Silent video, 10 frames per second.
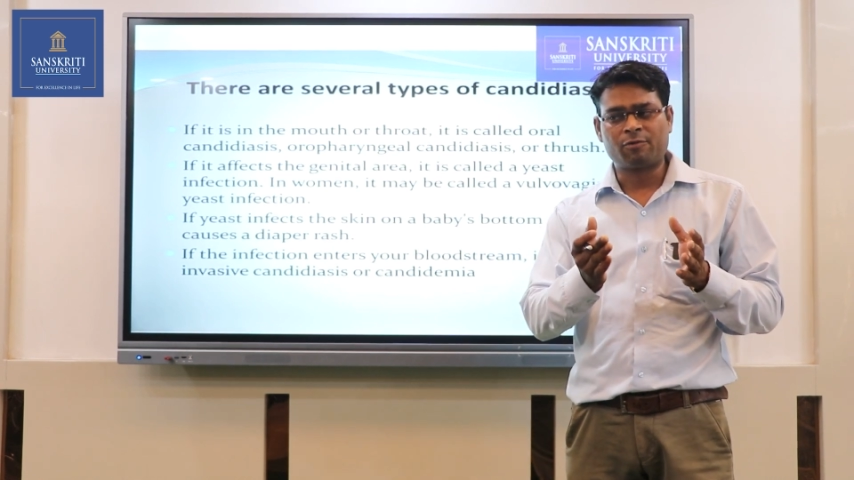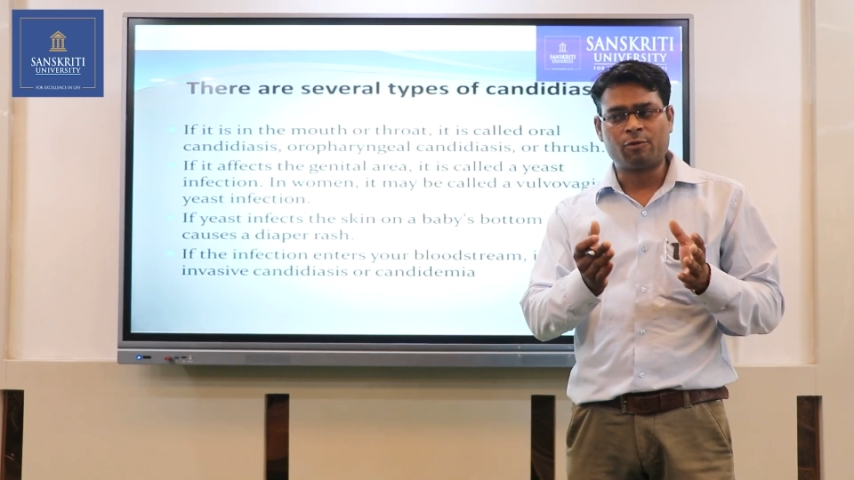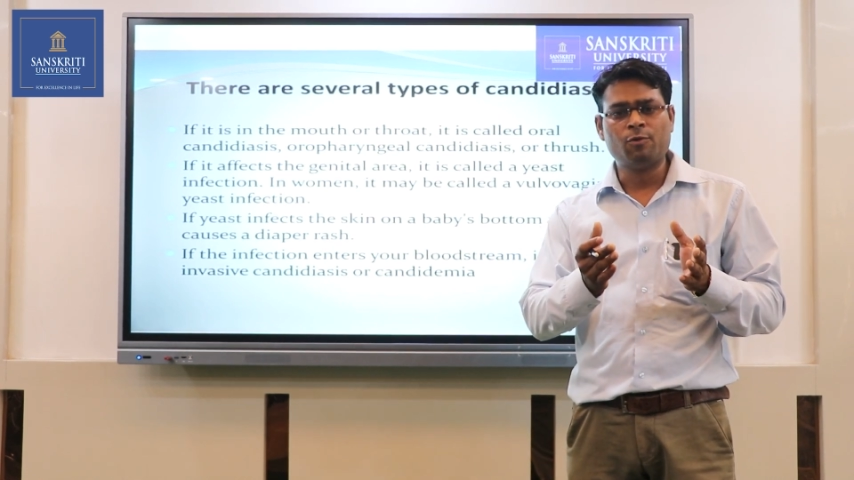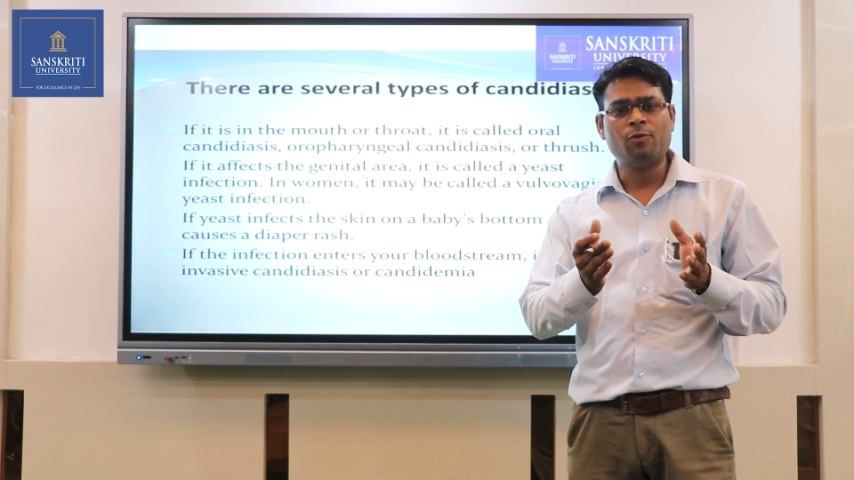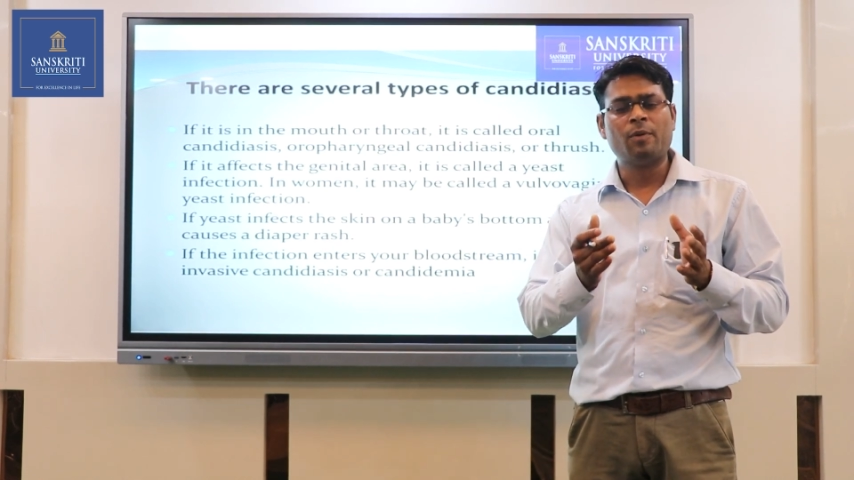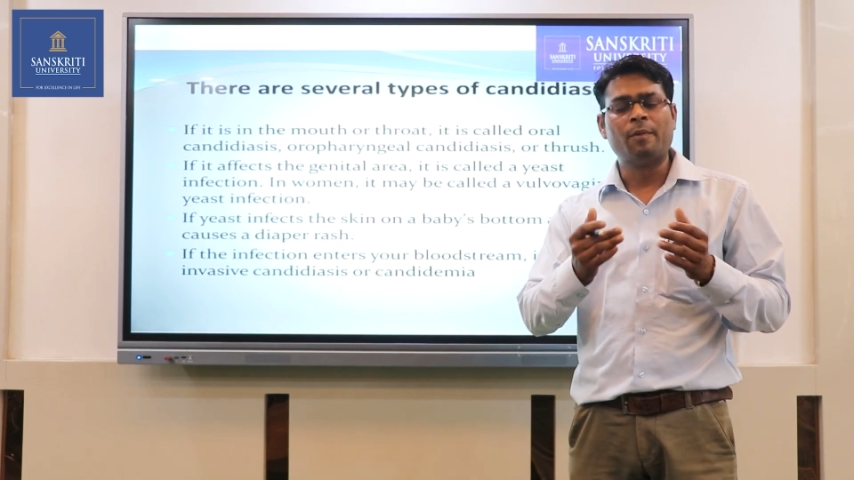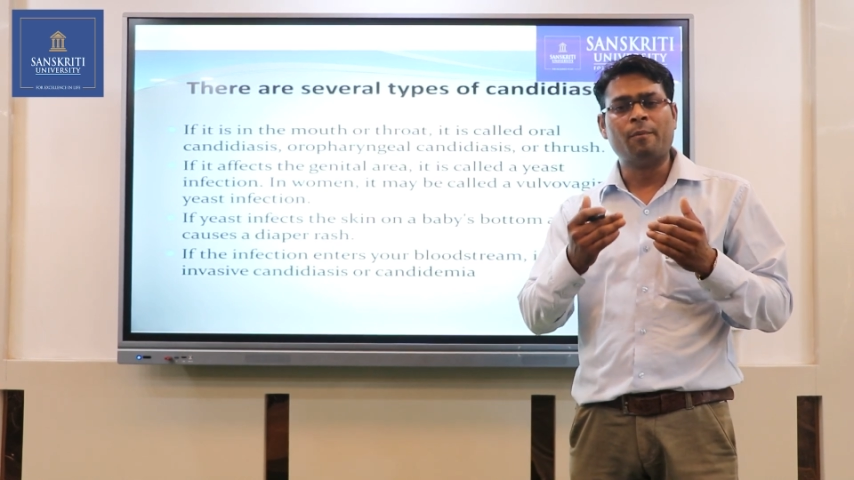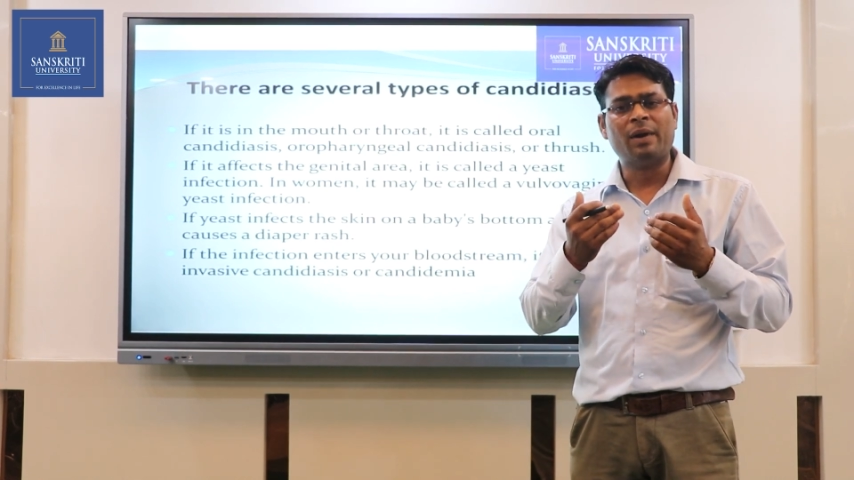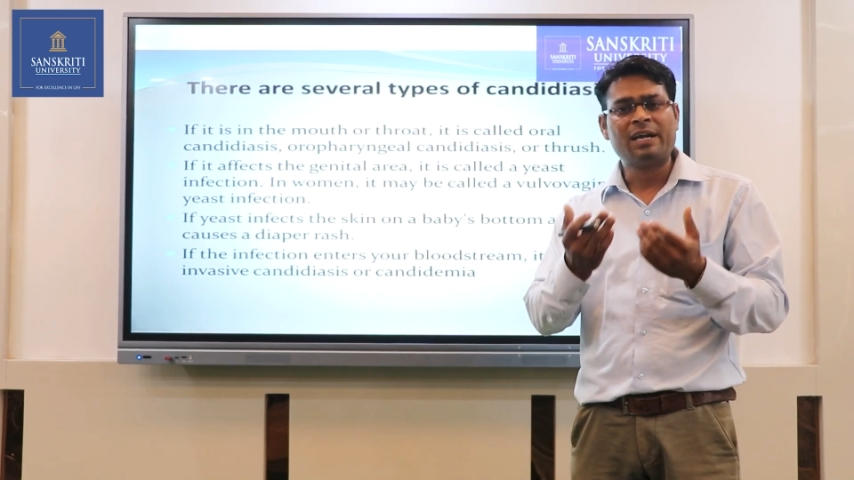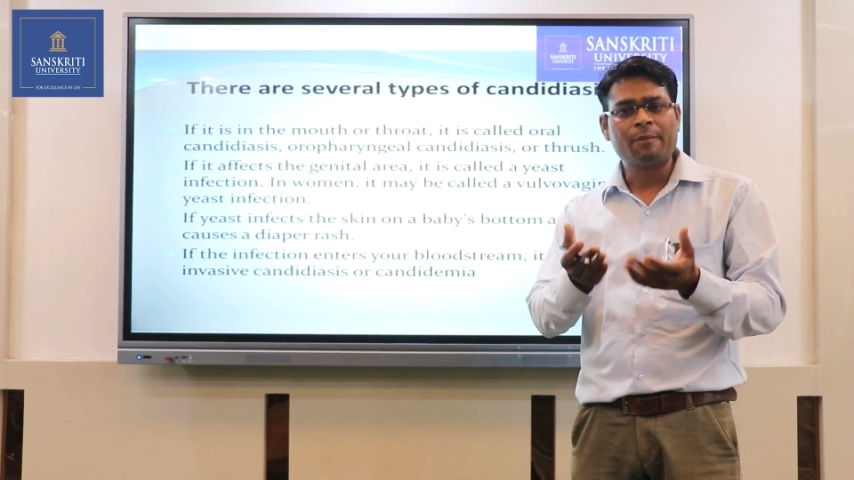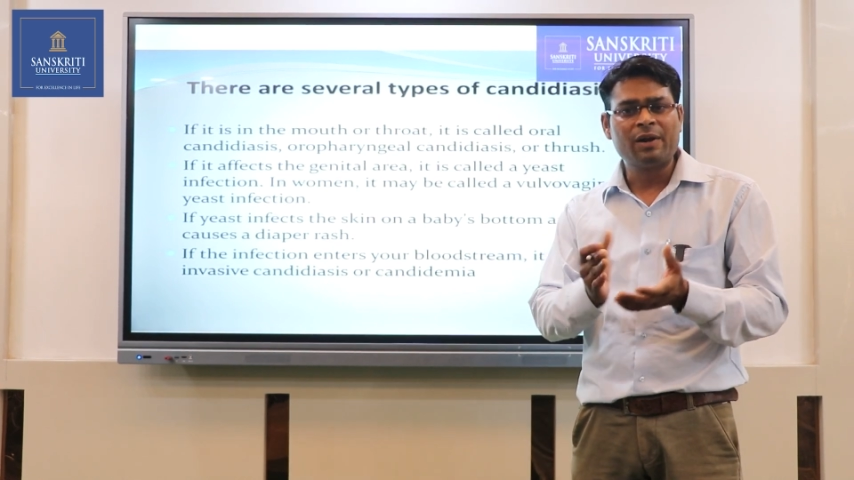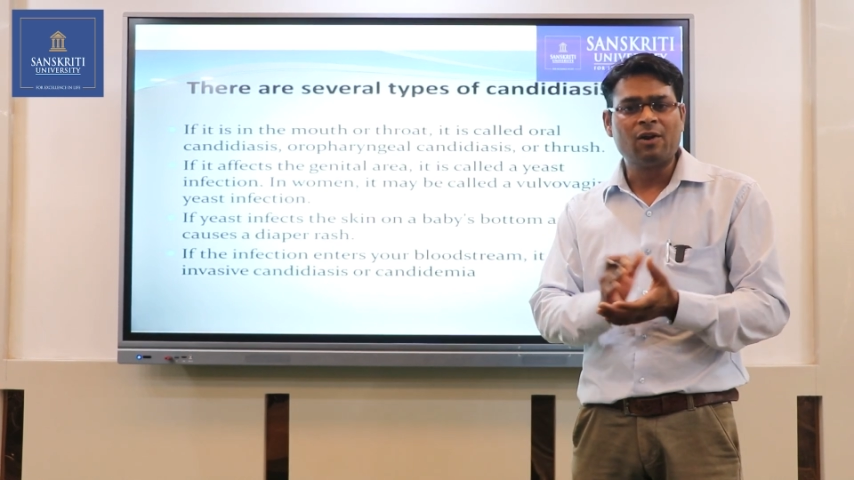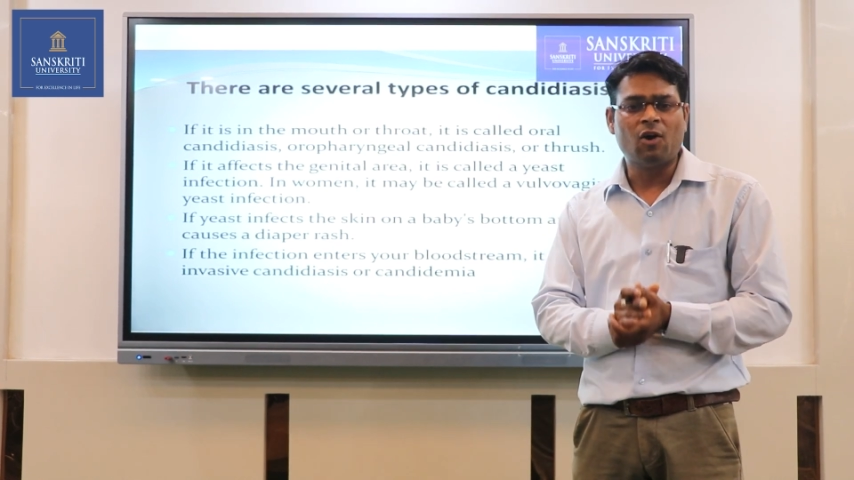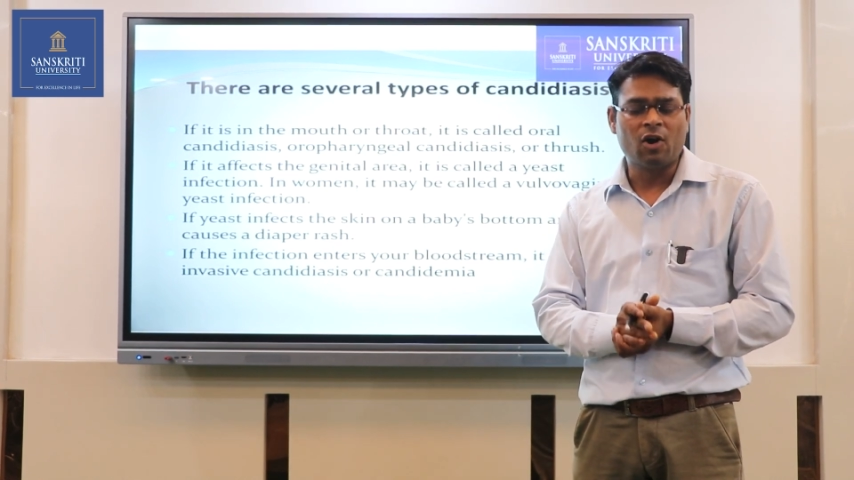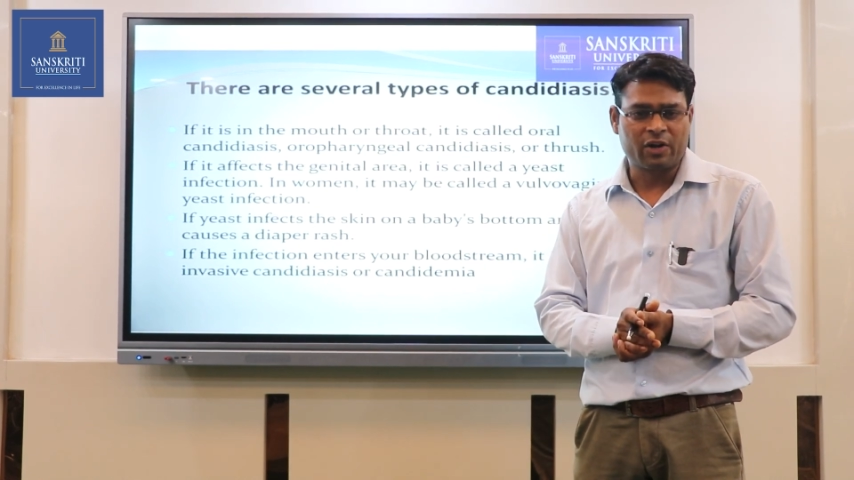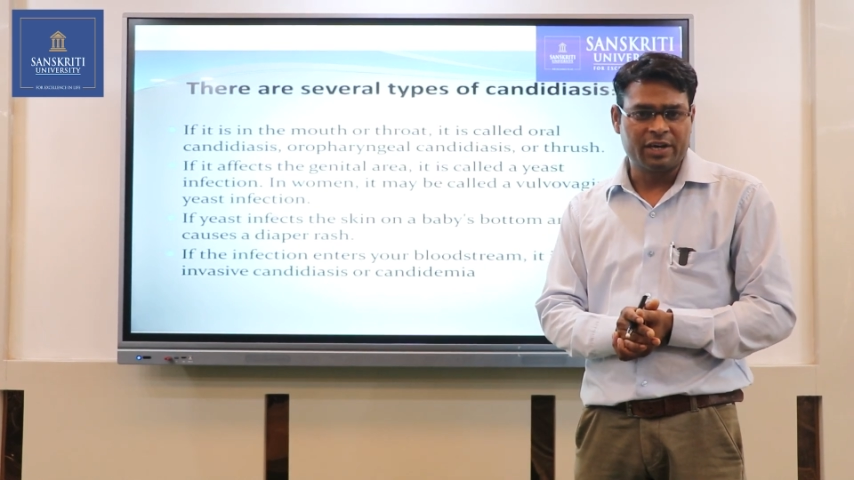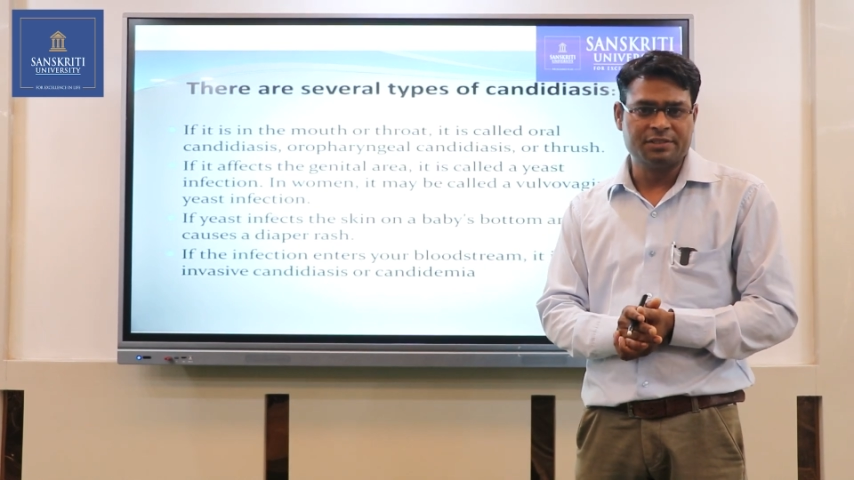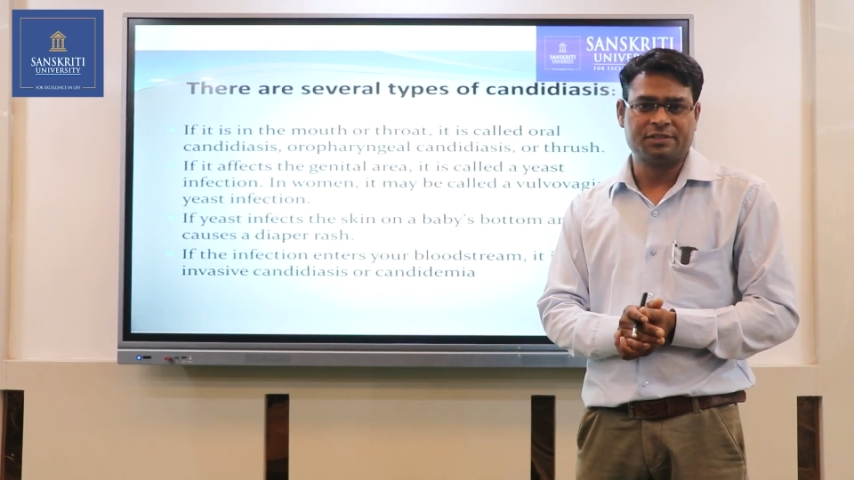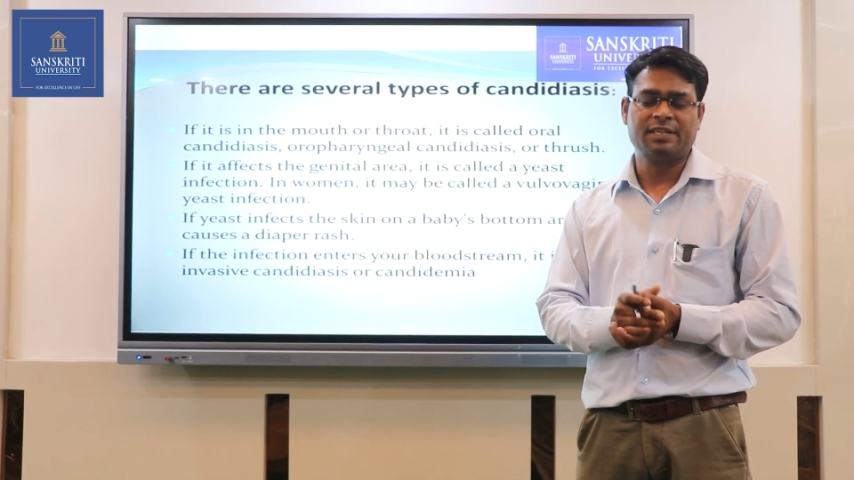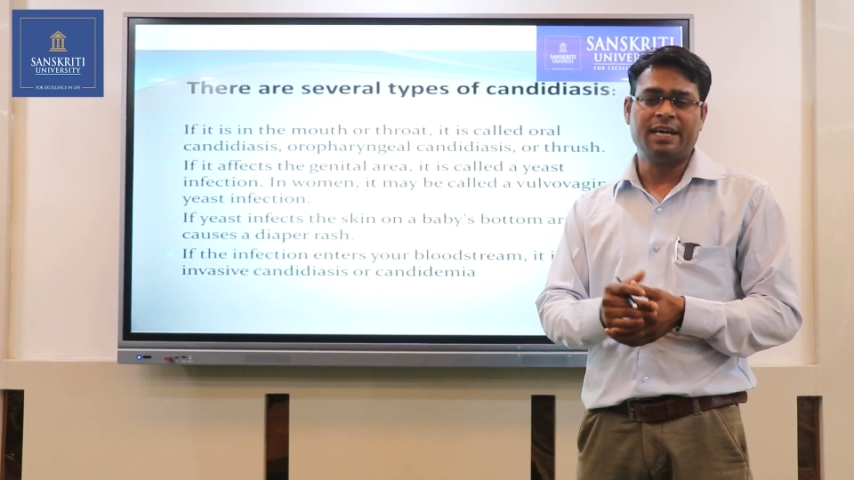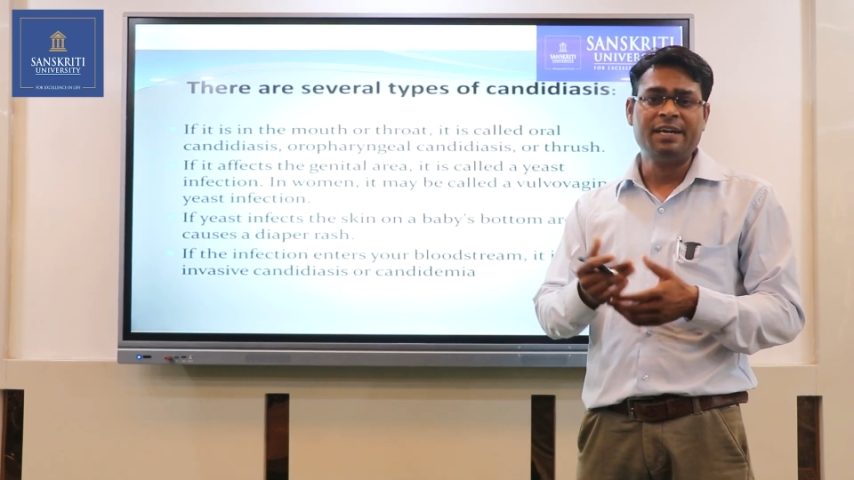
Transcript: to multiple organs,